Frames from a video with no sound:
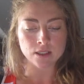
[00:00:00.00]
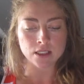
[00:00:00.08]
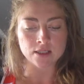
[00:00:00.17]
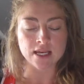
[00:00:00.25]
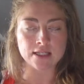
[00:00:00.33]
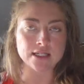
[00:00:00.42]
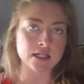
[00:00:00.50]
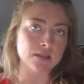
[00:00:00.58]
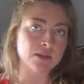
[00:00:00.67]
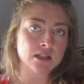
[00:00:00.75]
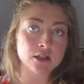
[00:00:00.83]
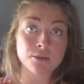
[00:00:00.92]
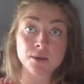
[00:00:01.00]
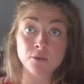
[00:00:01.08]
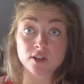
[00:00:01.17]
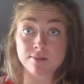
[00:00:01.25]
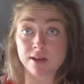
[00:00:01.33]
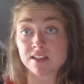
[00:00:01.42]
they tend to be a little bit more
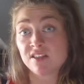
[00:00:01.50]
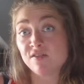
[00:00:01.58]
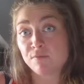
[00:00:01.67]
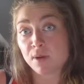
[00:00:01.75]
expensive,